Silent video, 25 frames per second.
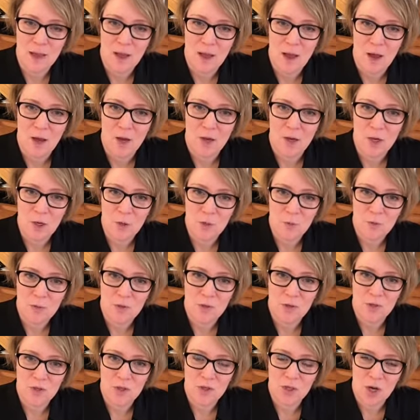a
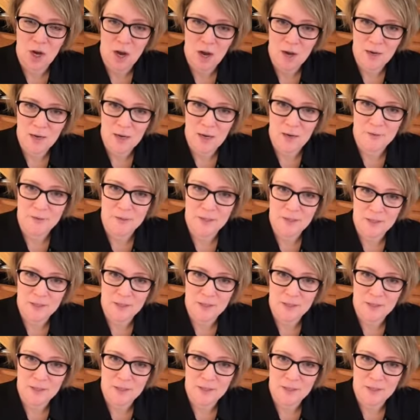huge chunk of a